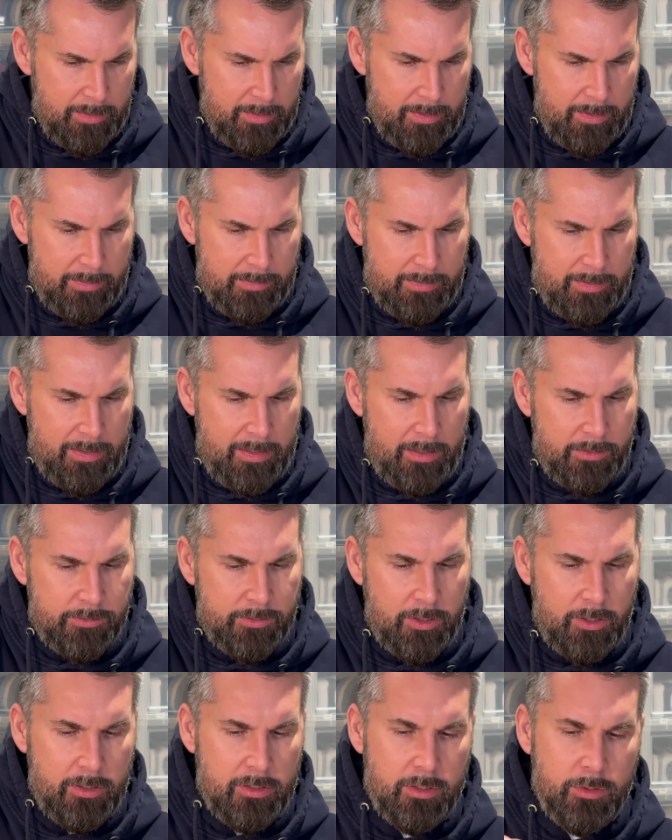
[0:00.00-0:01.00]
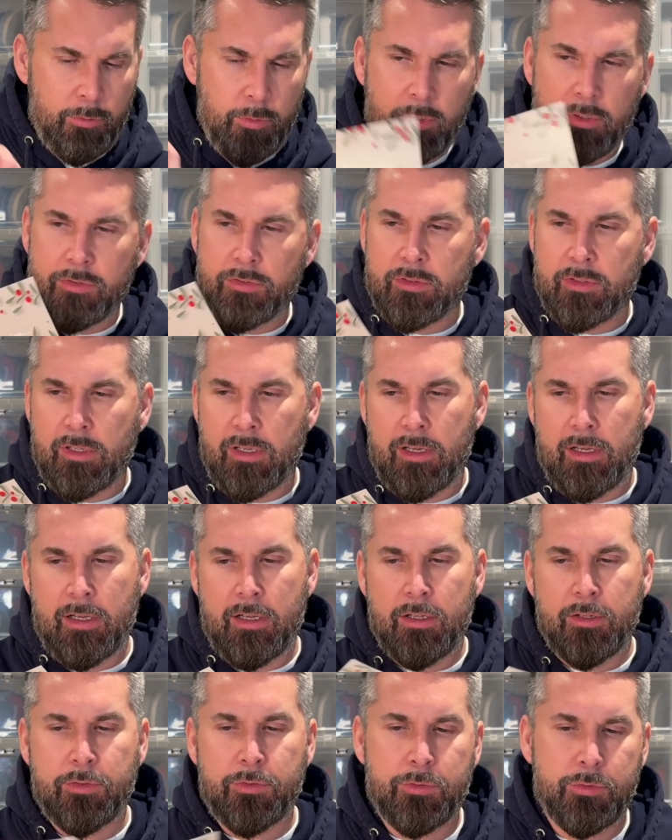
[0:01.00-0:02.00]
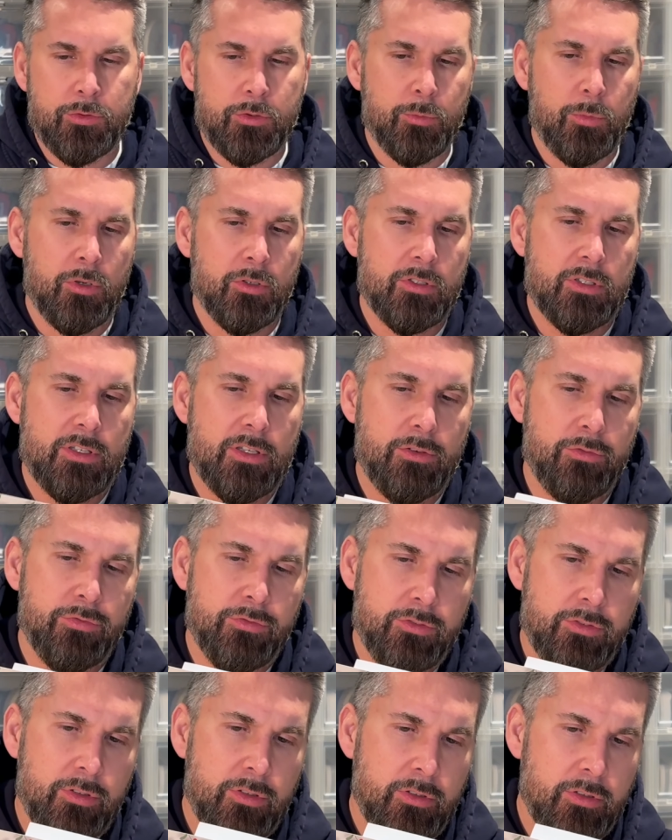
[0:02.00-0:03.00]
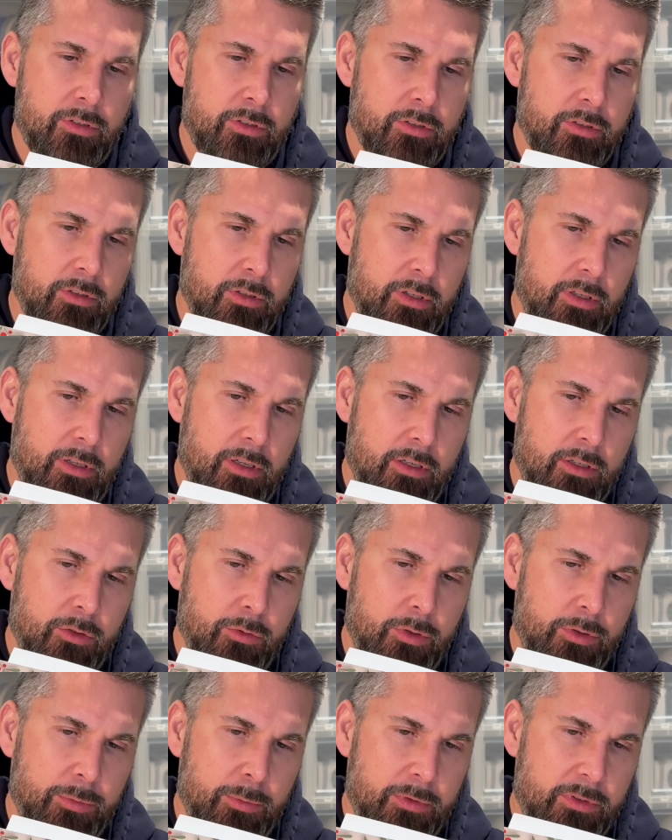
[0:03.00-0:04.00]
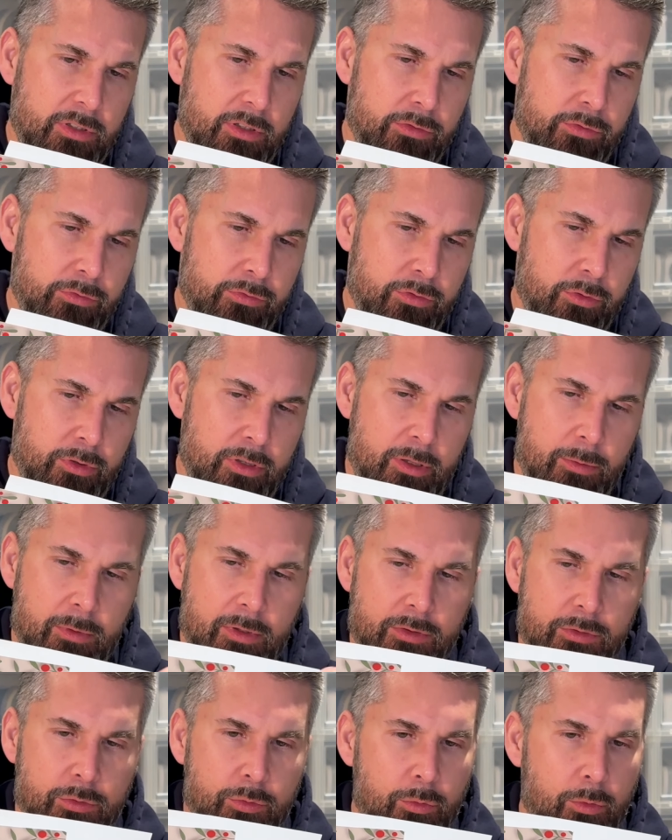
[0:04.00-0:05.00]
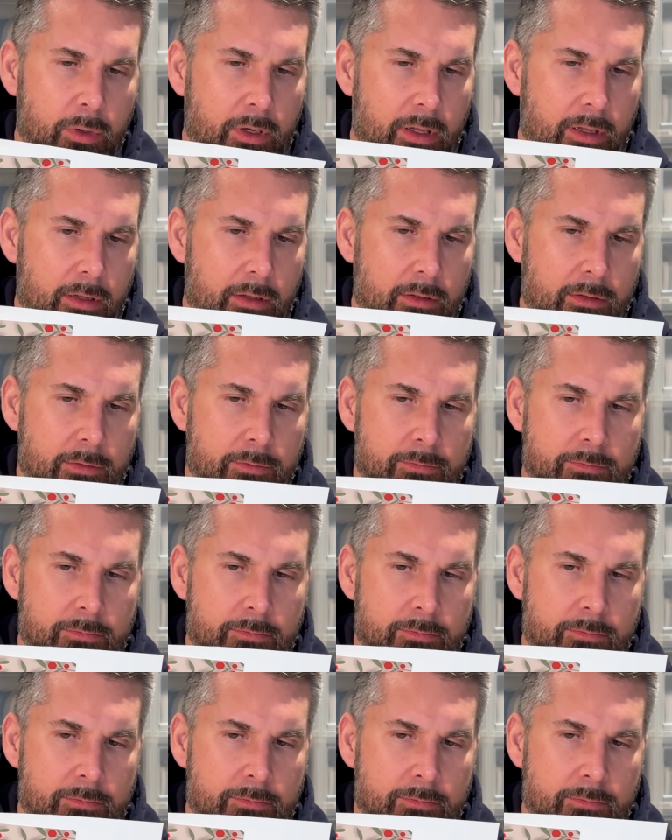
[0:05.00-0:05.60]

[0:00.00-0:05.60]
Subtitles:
and then I thought it was a suitable gift, Christmas gift for him as well.